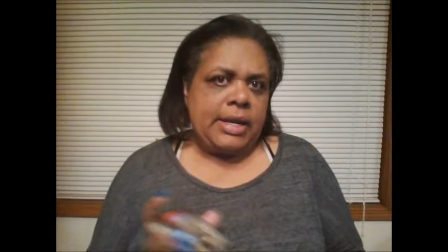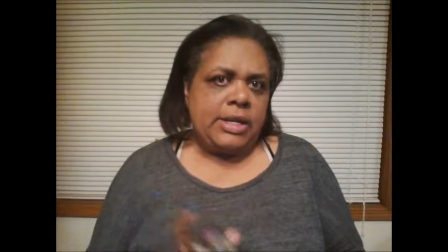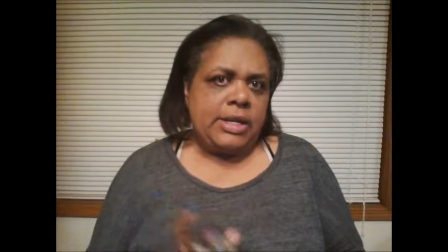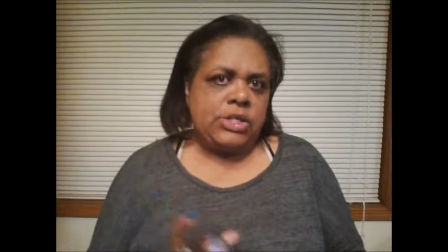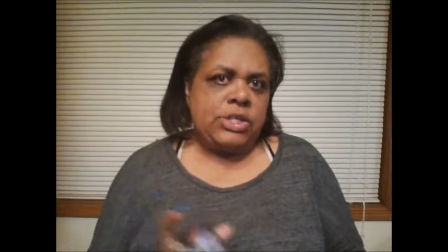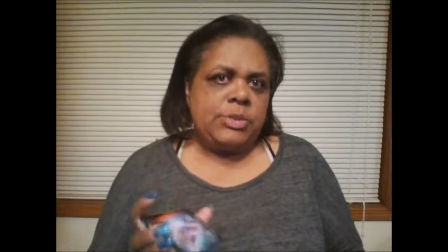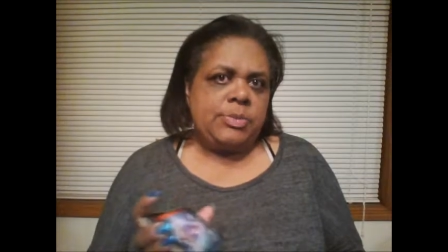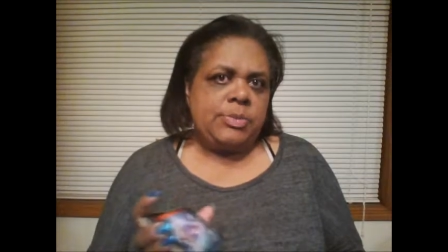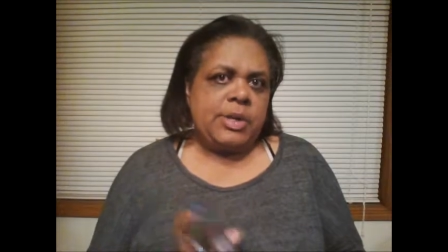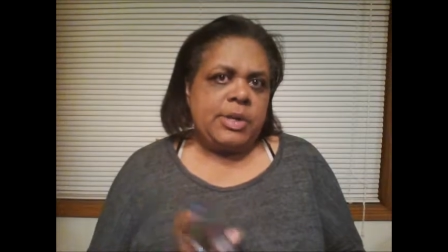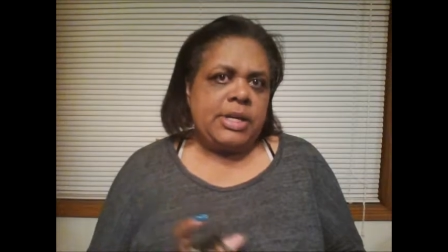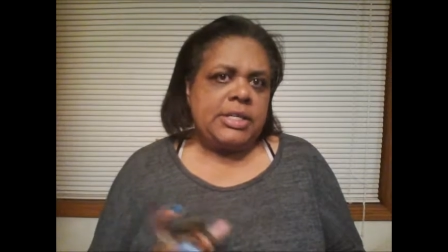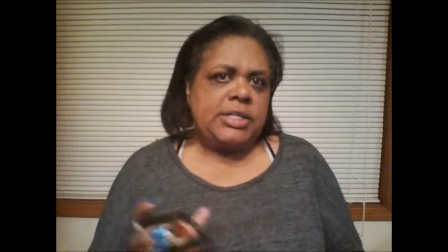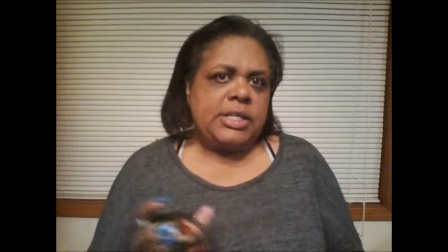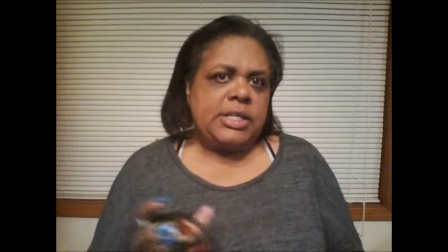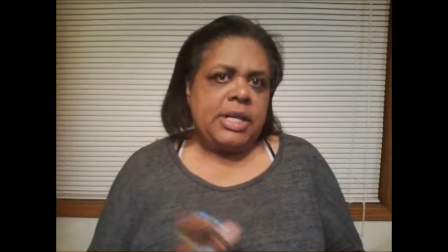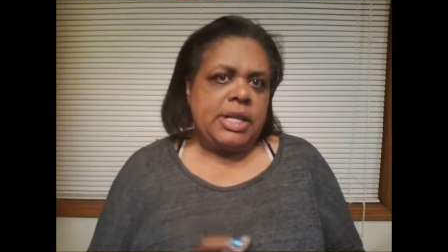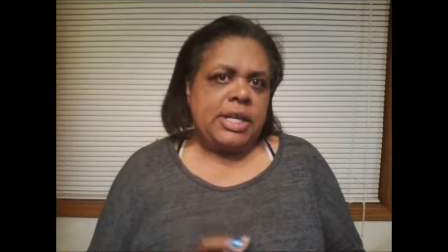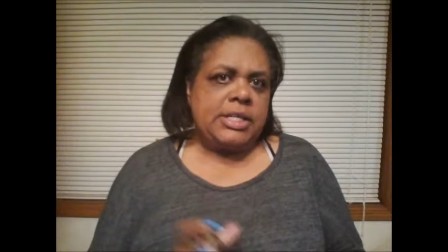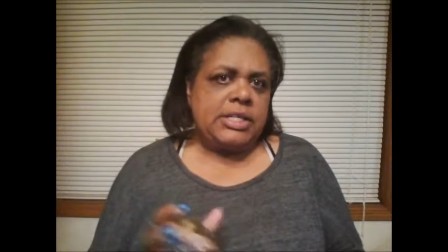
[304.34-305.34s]
it just because
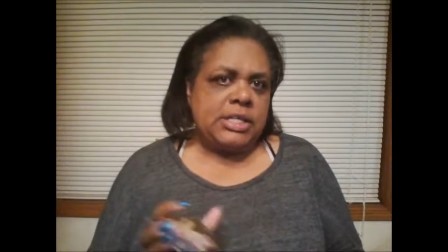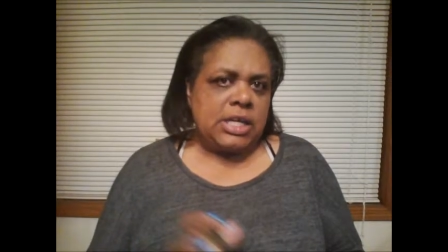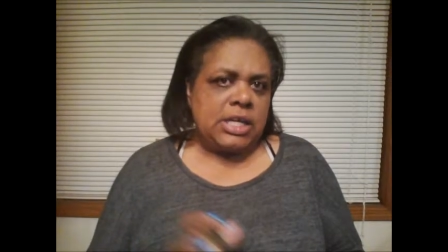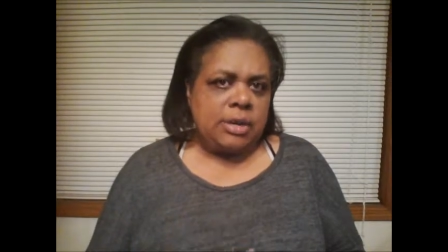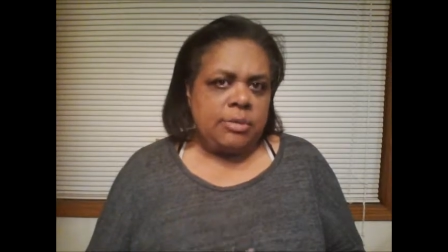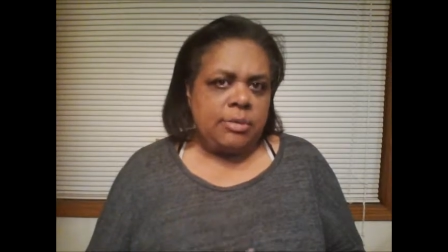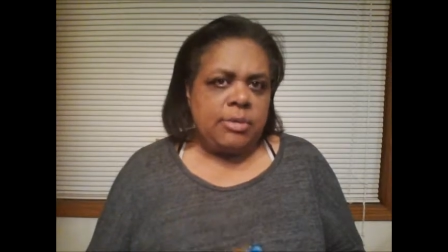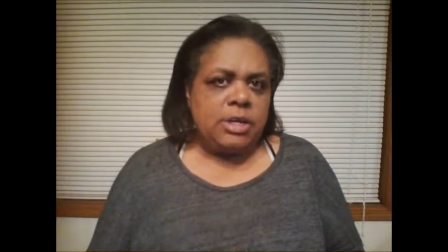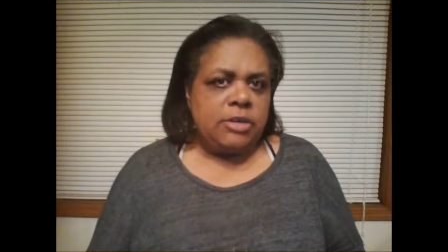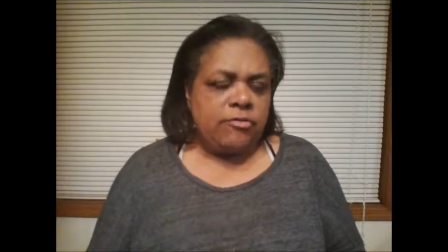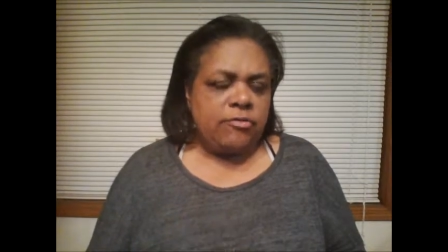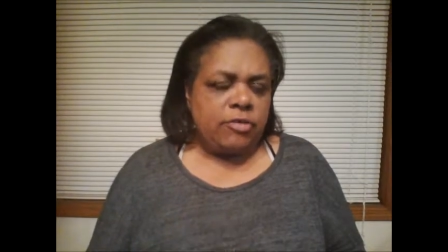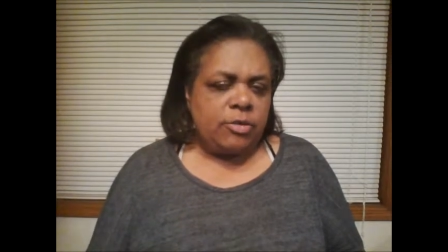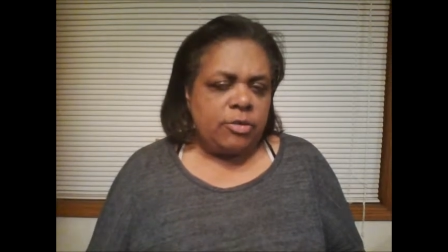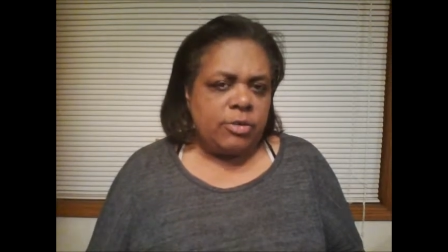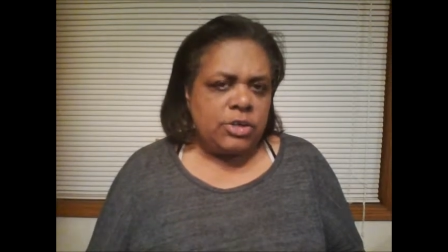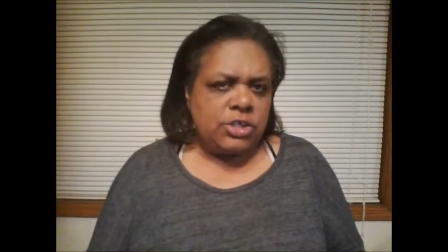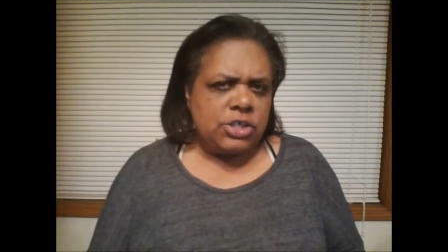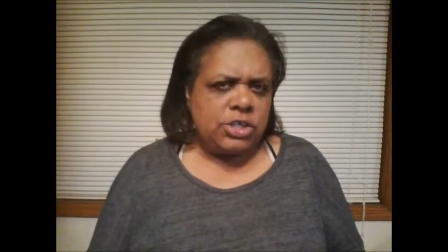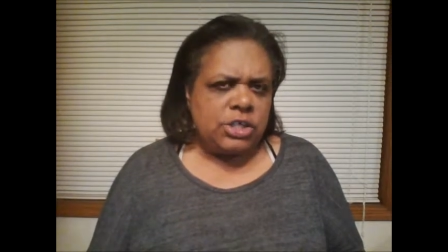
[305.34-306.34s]
it hasn't come into
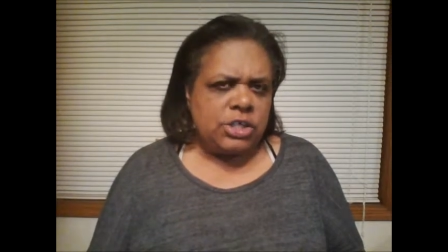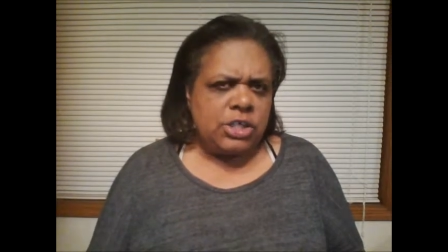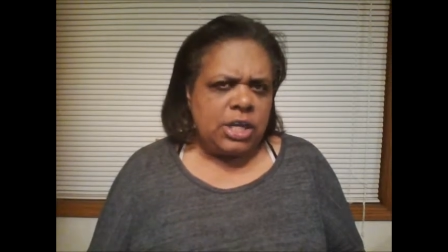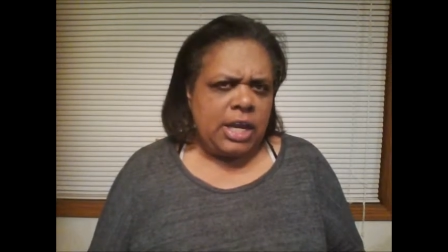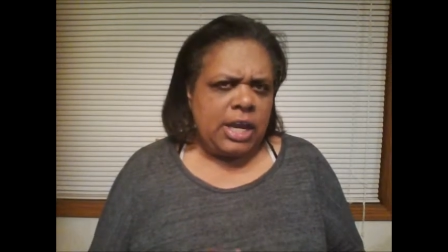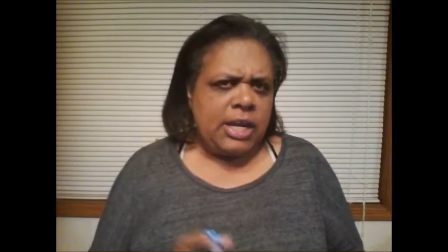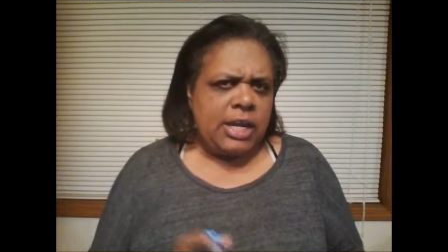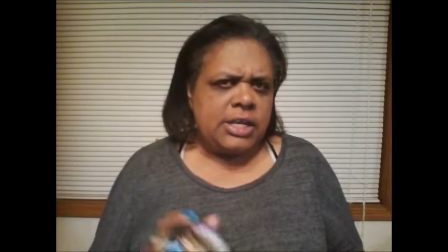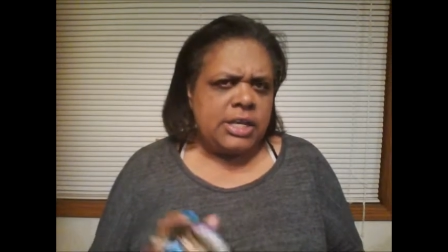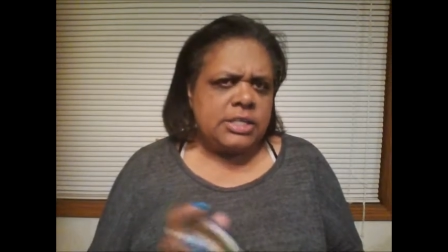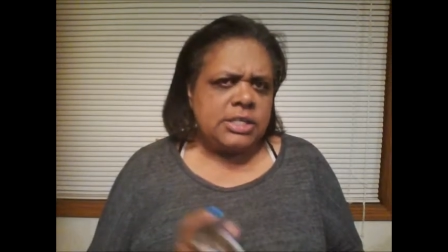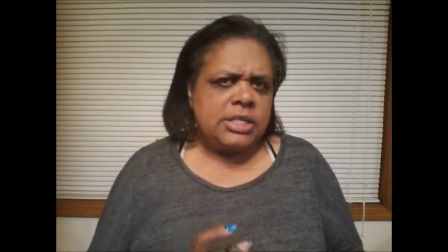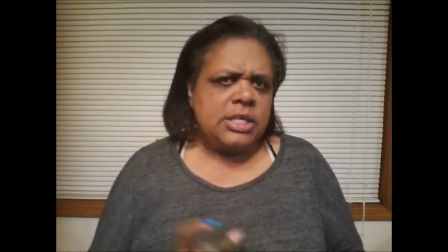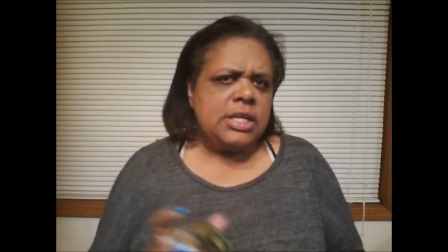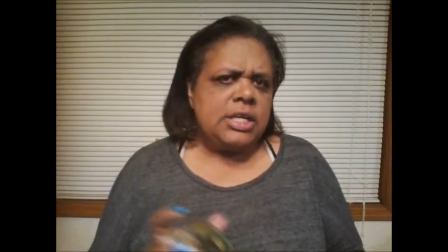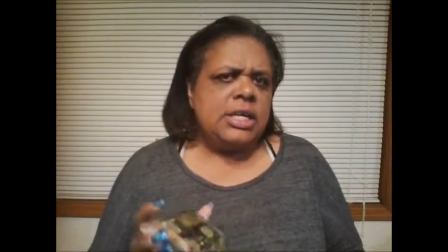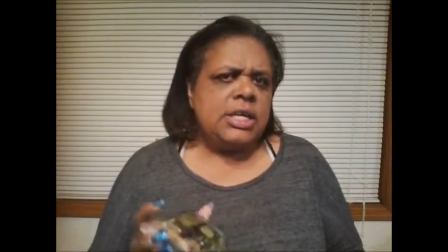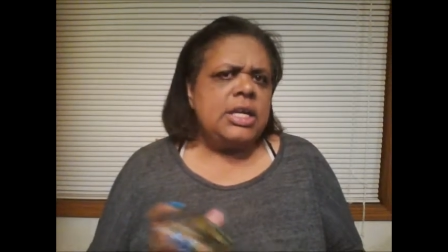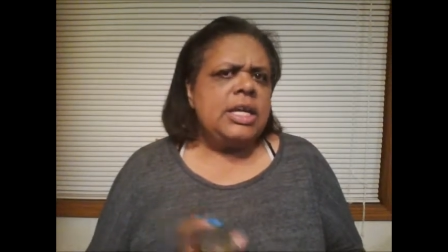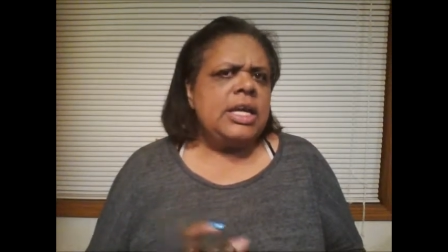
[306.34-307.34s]
fruition yet.
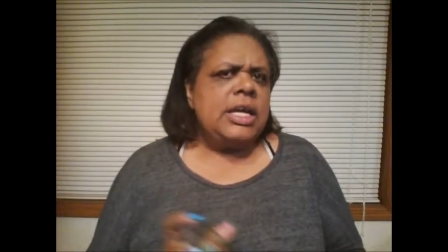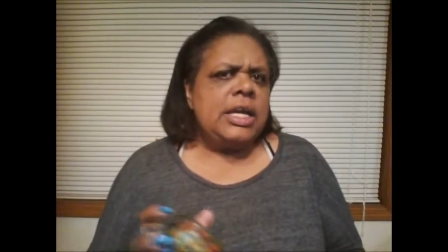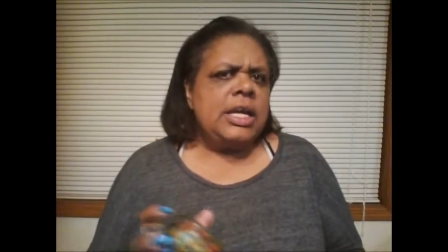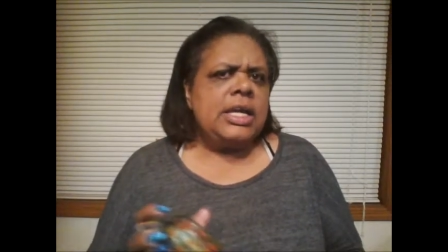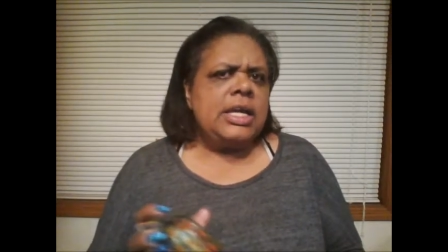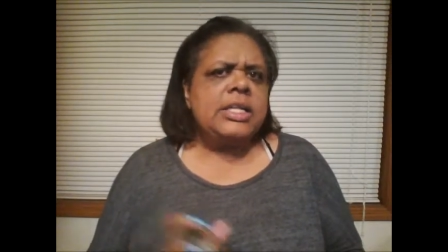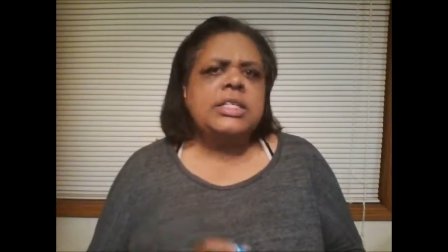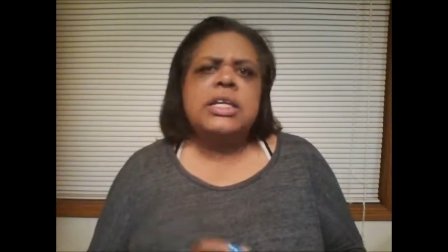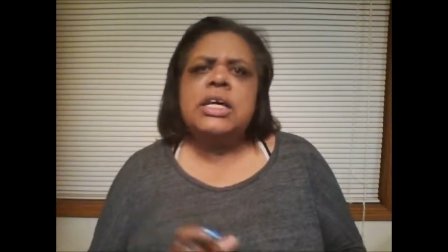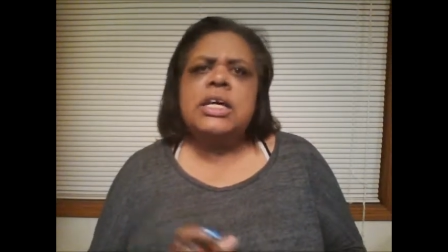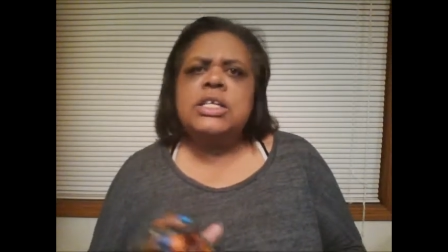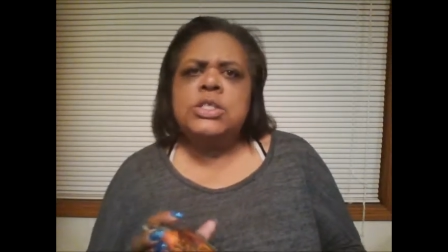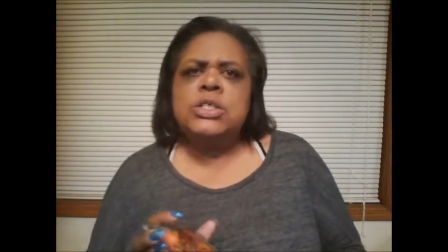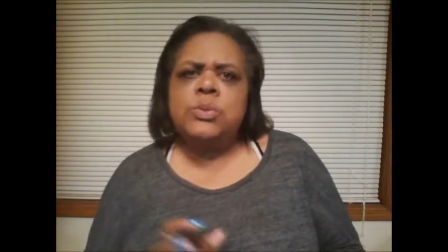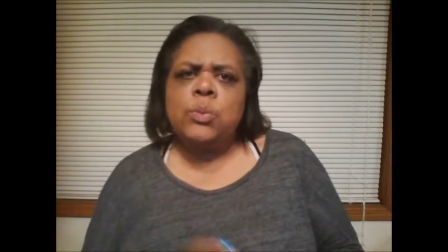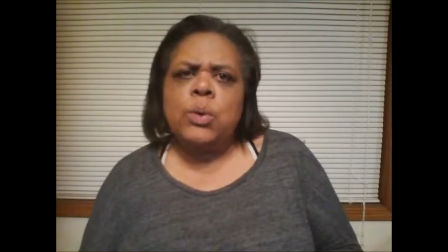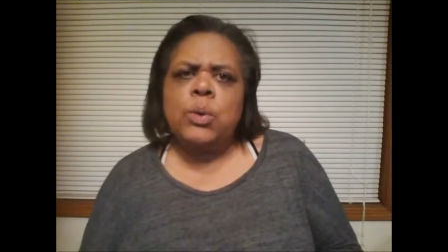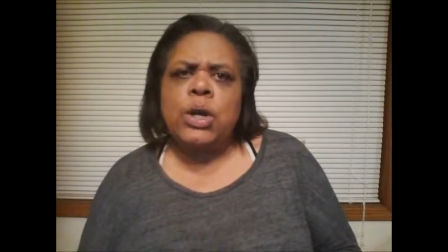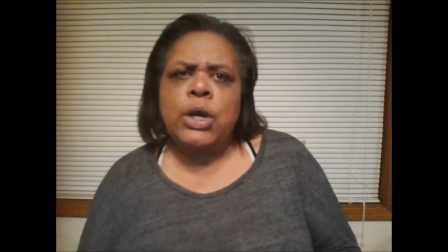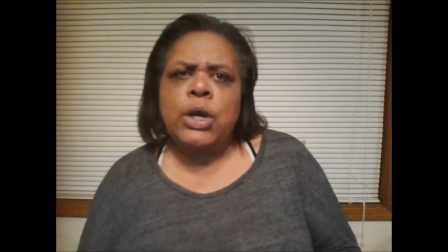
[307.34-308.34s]
It does
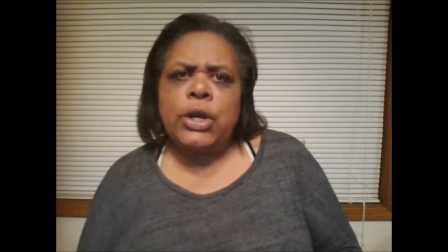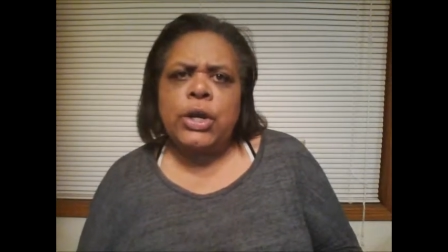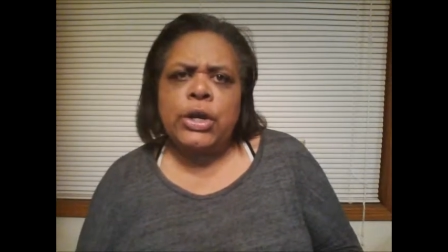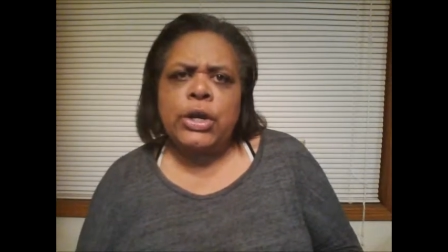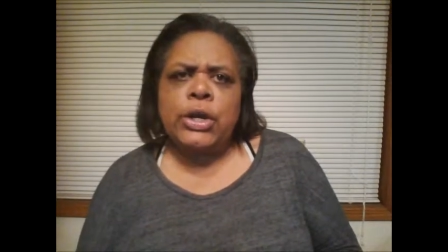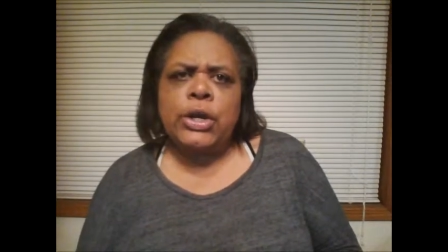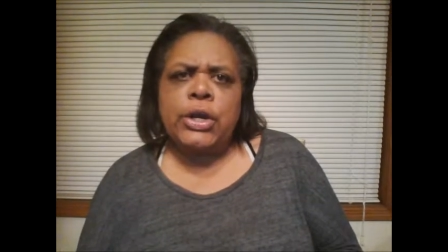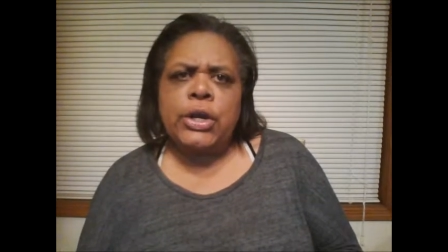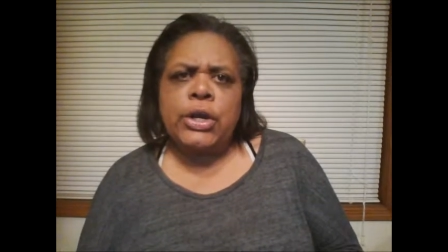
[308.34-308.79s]
work.